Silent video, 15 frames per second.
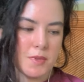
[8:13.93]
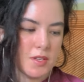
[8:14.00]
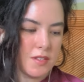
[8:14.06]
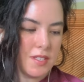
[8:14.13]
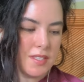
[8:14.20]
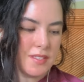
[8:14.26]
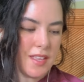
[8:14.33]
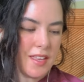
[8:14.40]

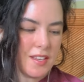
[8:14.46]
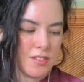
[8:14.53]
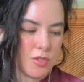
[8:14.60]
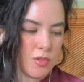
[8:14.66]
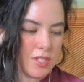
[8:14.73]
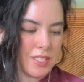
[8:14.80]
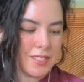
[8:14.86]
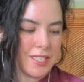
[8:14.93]
because he said it's
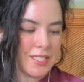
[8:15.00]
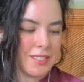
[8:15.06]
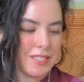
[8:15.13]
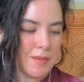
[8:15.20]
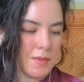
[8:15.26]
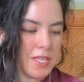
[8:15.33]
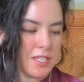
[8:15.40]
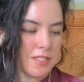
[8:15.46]
only
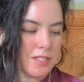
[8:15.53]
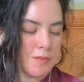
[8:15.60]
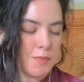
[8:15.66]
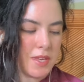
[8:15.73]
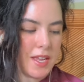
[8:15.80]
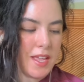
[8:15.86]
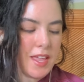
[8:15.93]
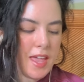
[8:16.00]
60 minutes,
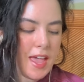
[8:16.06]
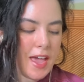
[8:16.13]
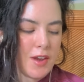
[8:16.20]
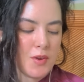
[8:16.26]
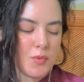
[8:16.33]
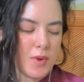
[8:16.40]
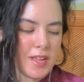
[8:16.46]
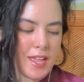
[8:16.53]
but I
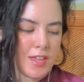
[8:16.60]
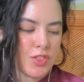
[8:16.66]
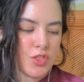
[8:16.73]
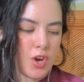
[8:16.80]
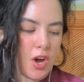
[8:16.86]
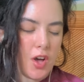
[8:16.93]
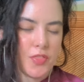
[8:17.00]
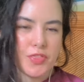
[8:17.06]
don't know why I
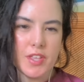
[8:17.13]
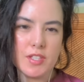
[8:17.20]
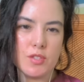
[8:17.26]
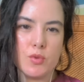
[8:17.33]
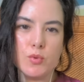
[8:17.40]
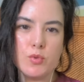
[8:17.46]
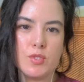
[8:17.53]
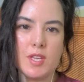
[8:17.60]
thought
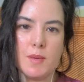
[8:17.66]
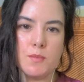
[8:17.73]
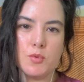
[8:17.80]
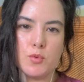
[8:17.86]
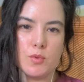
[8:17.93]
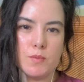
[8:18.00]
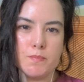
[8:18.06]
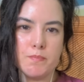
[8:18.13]
that those games
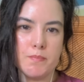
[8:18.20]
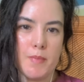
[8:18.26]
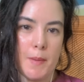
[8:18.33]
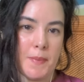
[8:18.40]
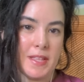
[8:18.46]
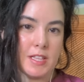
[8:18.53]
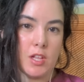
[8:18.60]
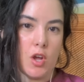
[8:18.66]
were a
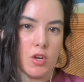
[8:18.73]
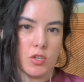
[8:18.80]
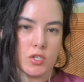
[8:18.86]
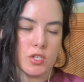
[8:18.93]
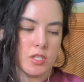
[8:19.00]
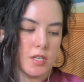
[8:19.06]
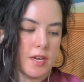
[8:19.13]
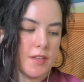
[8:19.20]
bit
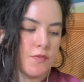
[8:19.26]
longer,